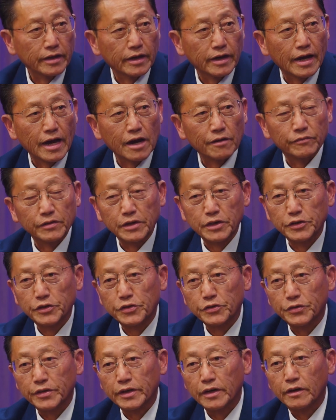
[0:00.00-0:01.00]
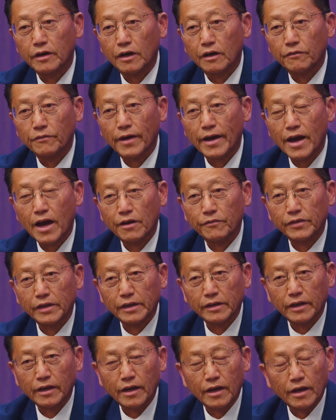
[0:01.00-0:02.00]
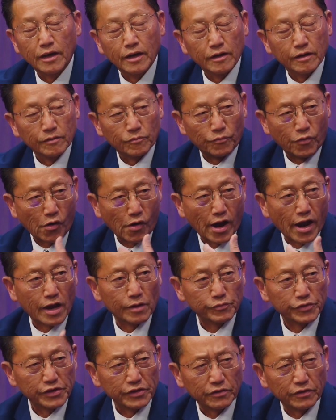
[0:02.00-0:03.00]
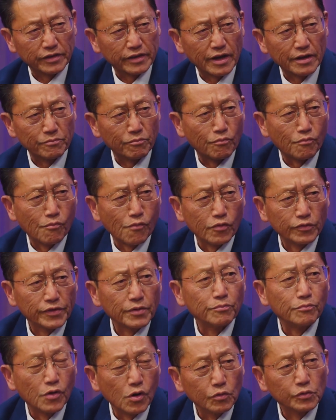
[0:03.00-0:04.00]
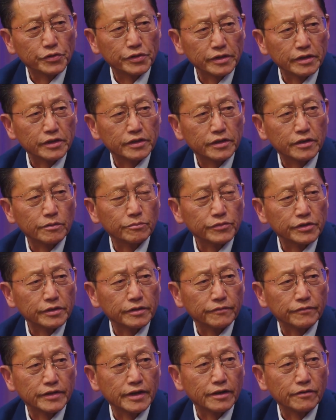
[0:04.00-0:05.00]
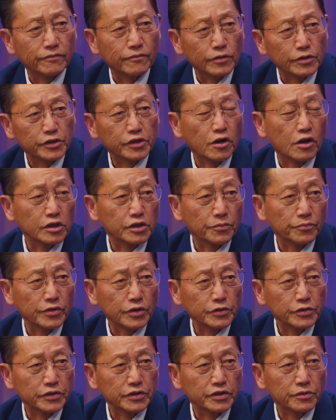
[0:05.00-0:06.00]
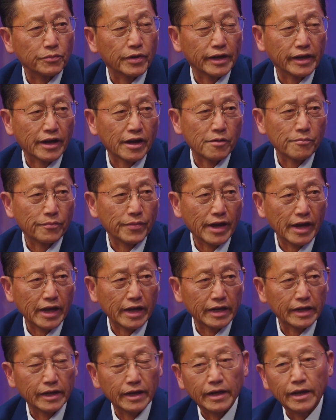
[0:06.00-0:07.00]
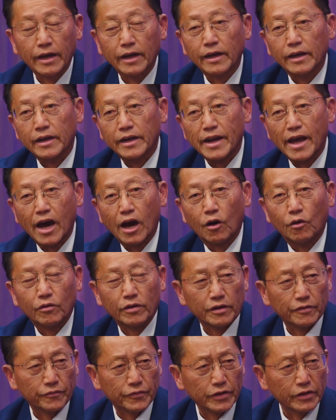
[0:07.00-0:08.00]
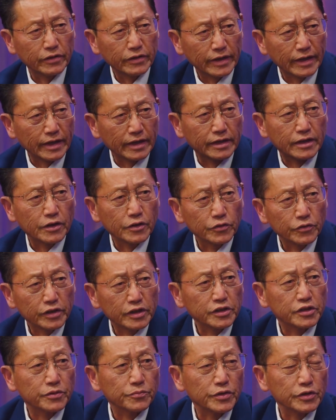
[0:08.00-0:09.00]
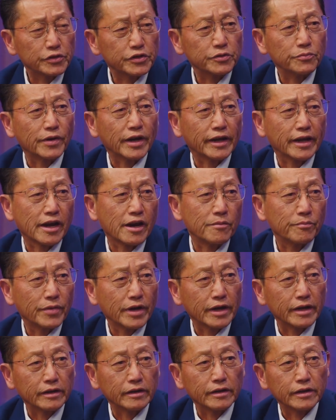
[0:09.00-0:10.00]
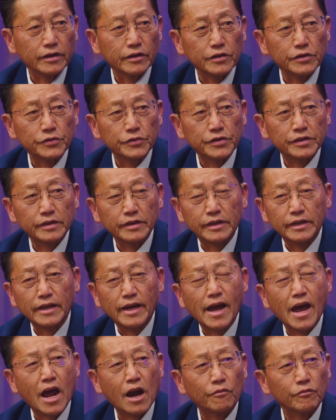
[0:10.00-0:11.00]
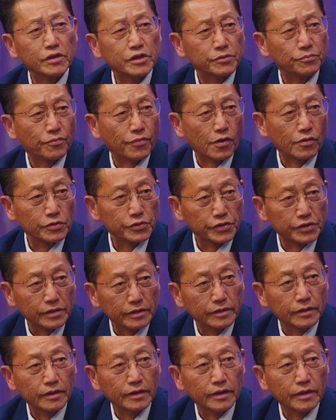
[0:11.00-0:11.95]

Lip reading: I have a history of having perhaps, the most in terms of diverse contribution to my campaign. Now, if you look at who contributes to my campaign, it is the average person.